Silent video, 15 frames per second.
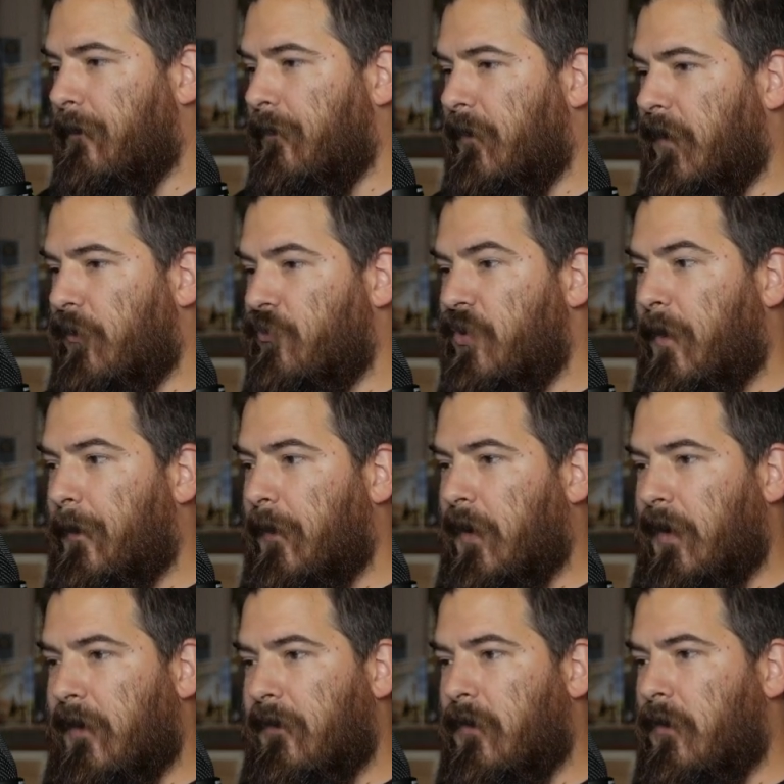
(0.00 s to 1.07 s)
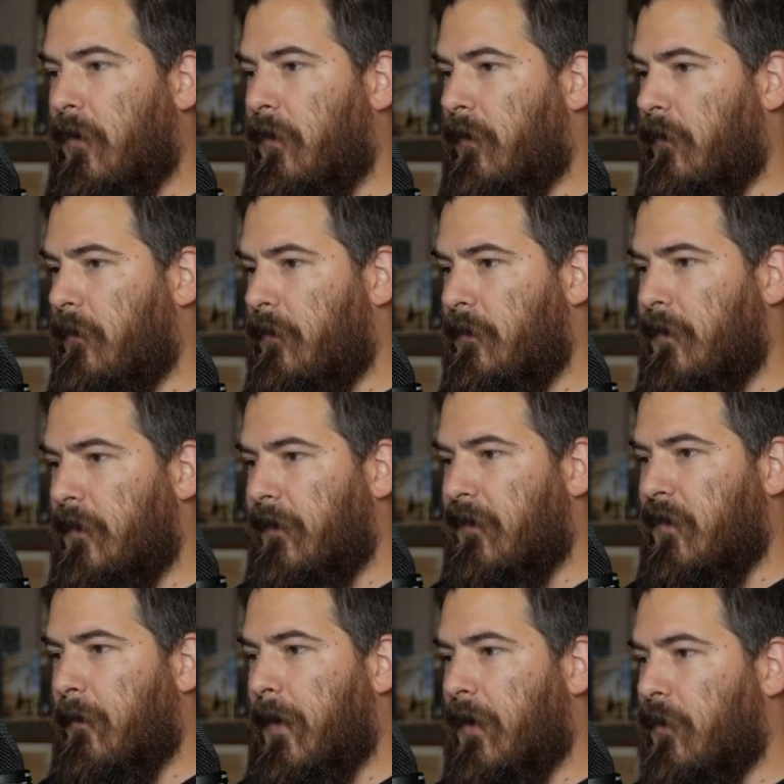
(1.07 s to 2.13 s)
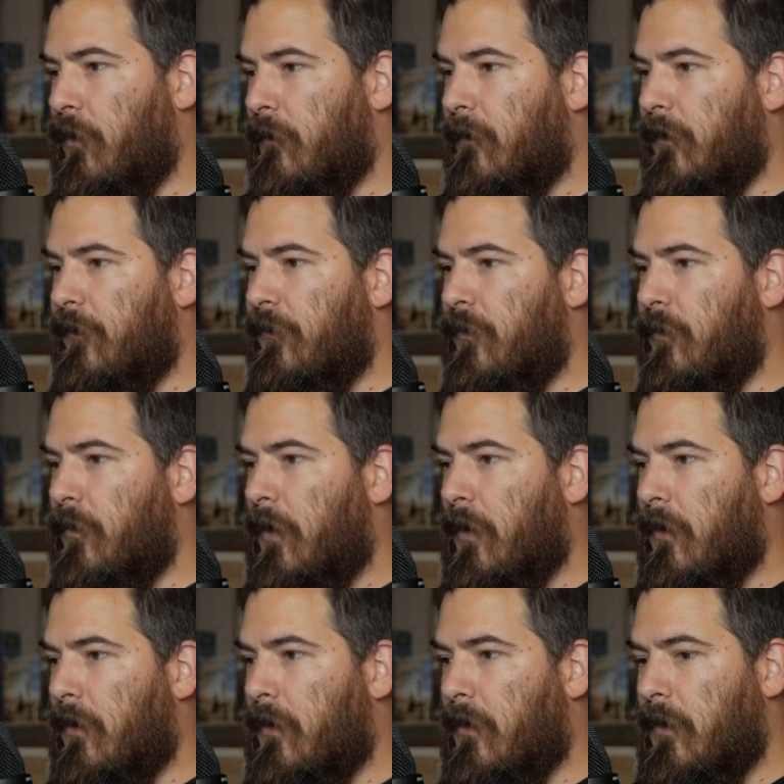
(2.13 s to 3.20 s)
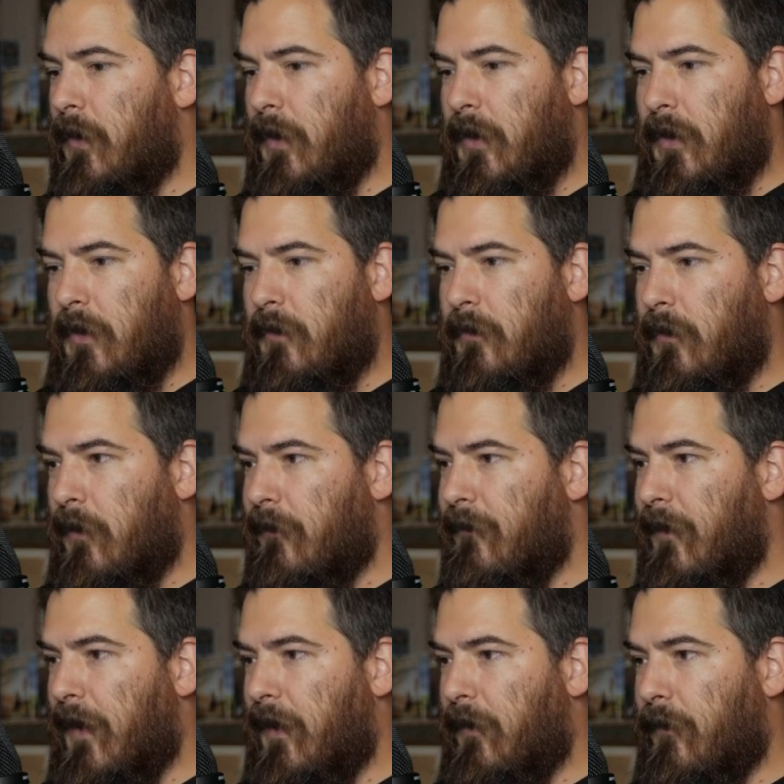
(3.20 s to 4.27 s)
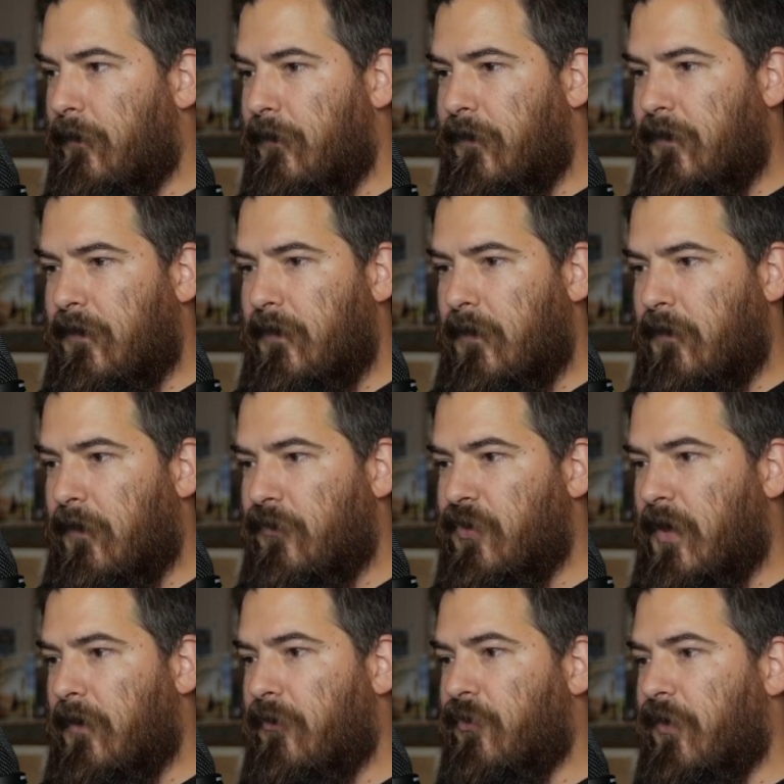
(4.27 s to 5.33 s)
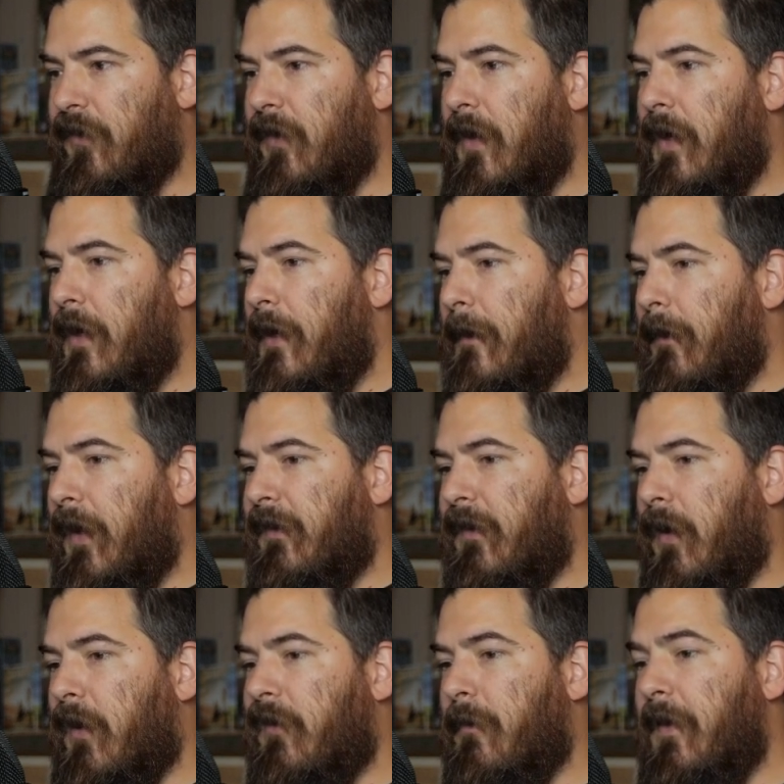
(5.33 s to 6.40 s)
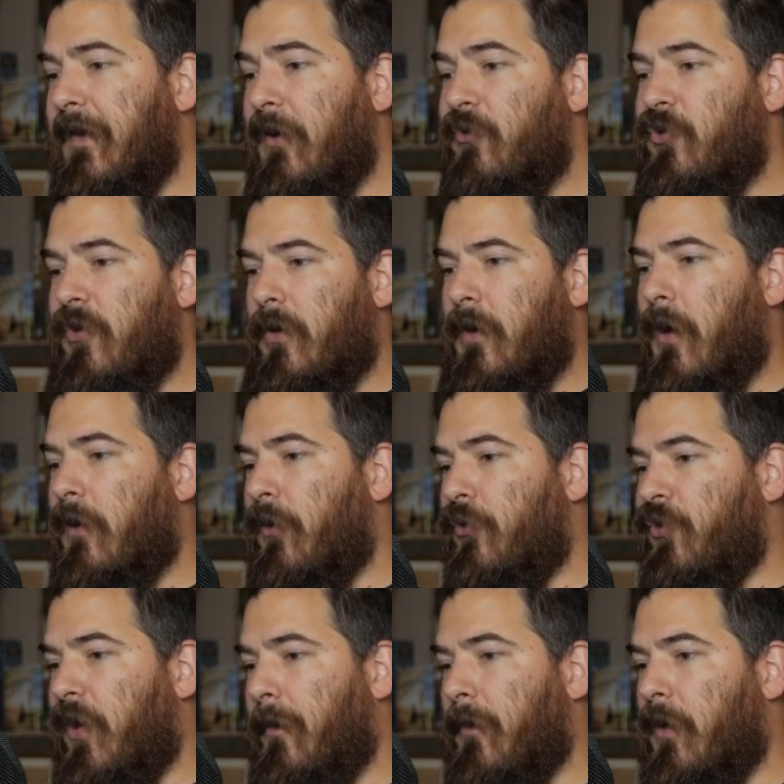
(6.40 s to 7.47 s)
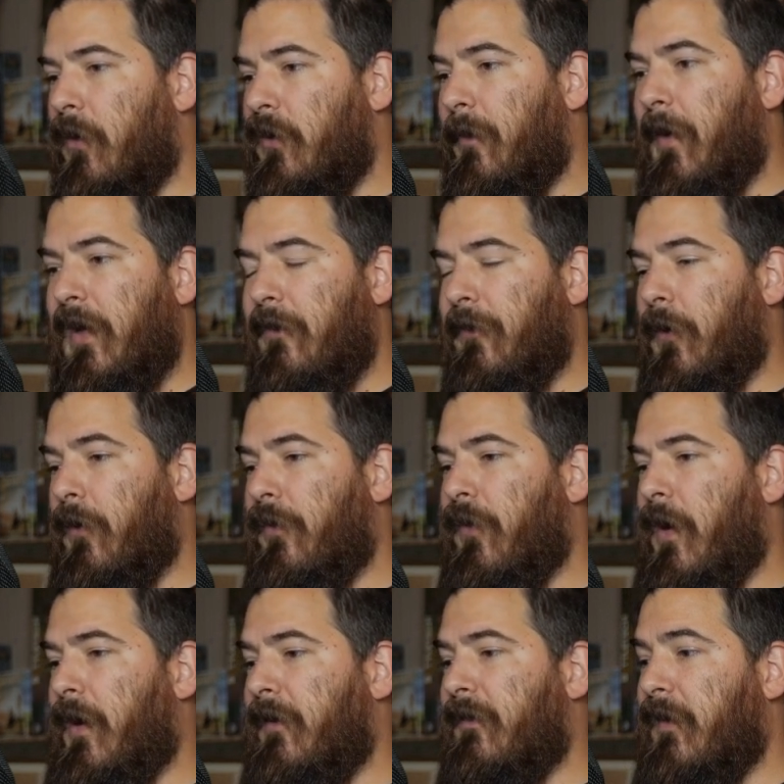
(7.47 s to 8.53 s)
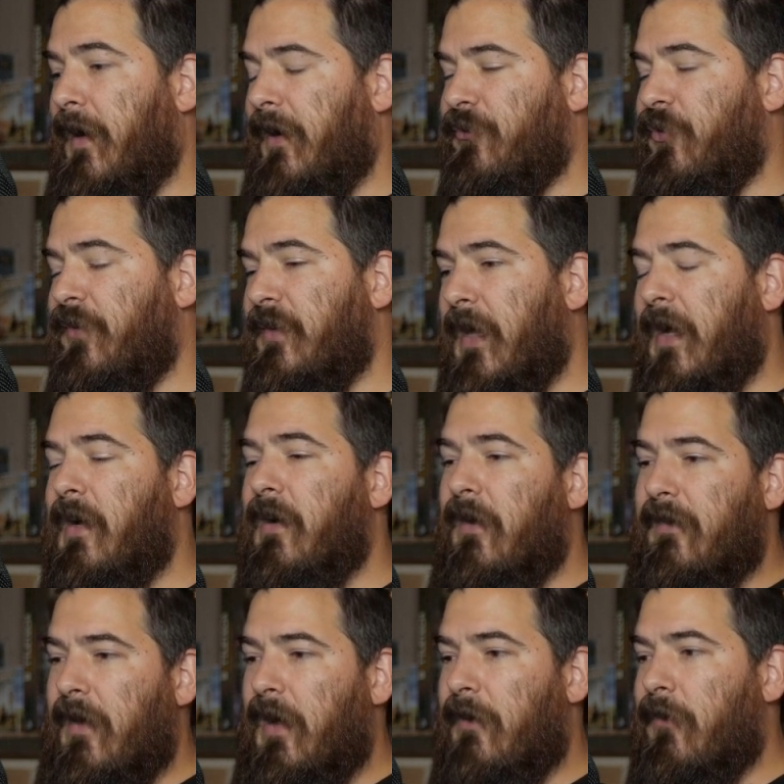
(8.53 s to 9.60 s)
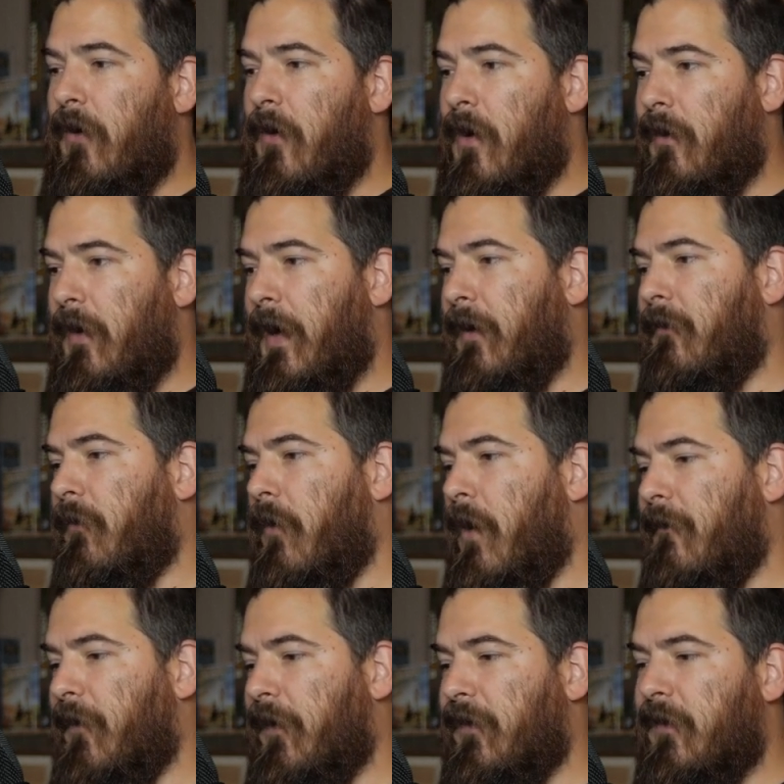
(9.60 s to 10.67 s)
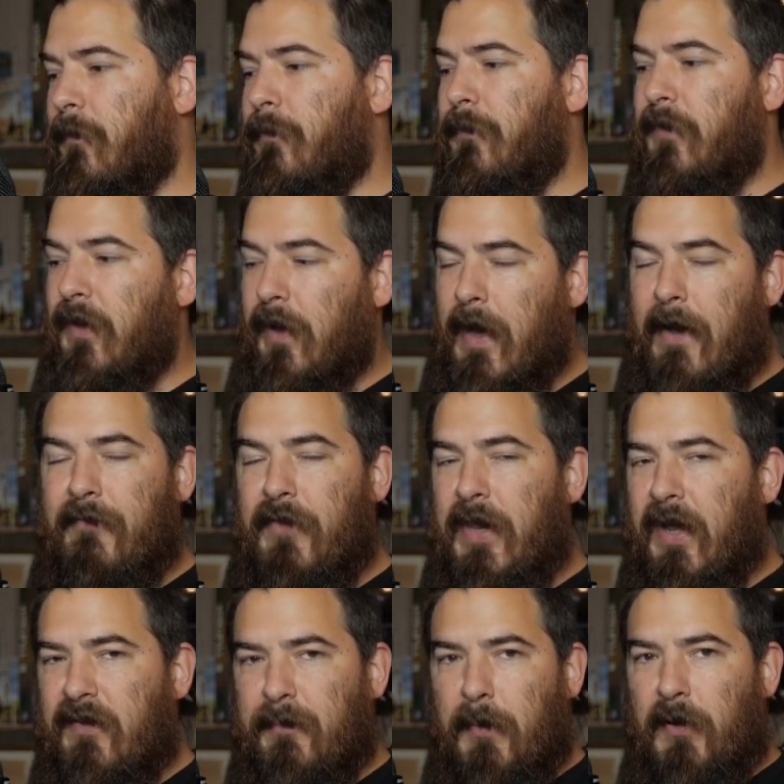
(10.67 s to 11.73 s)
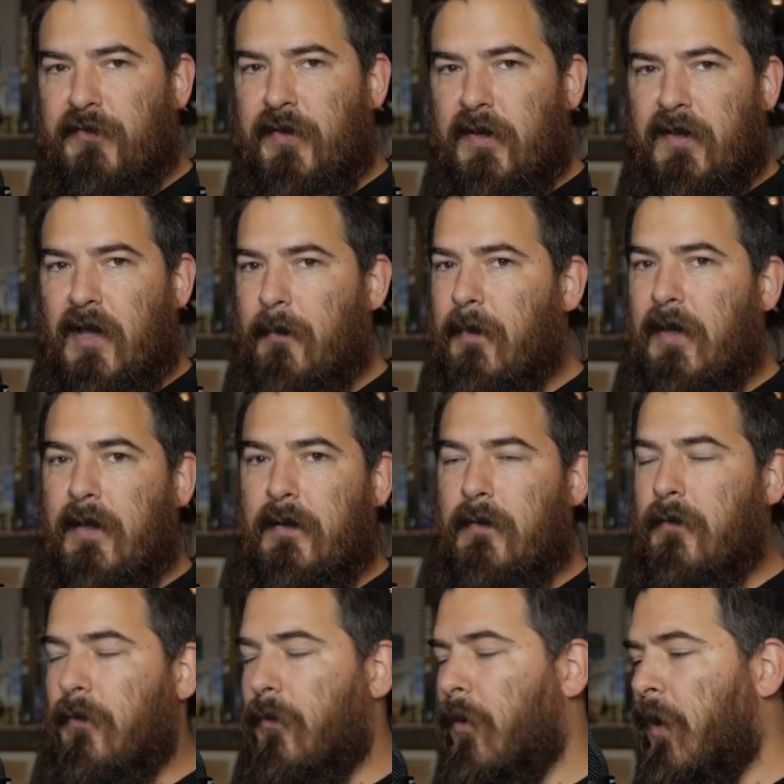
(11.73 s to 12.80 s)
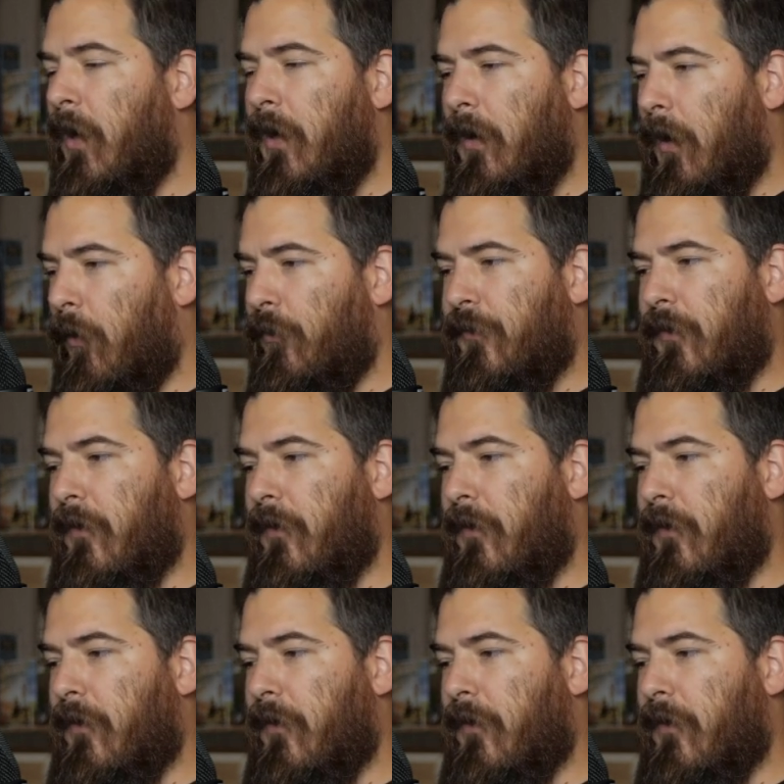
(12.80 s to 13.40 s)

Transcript: ship, and it's called. And let's come back over to our vows under the challenges. It's a missing cargo ship called A Penny for Your Thoughts. And as she's kicking us out of her office to have the next person come in who owes her a